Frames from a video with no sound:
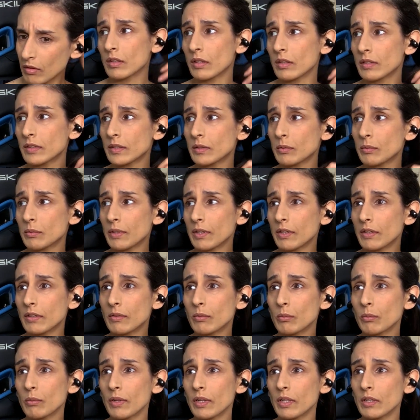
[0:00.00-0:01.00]
That's a
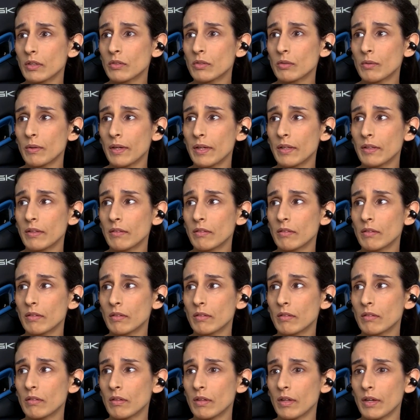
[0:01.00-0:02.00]
weird way to
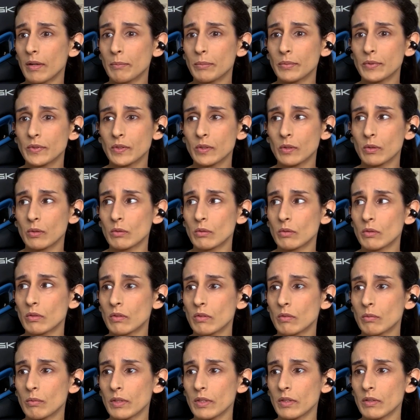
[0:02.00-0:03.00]
end the
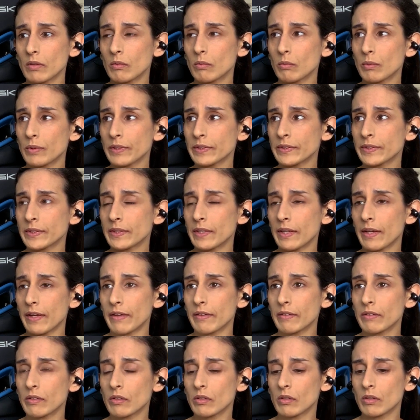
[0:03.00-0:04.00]
episode. What's
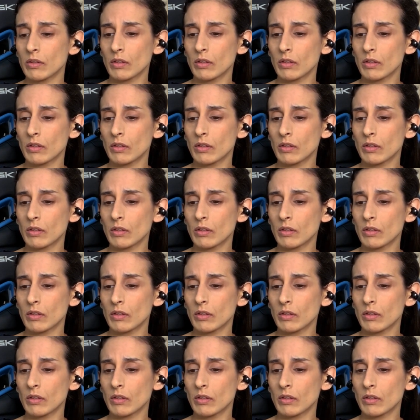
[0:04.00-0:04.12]
that?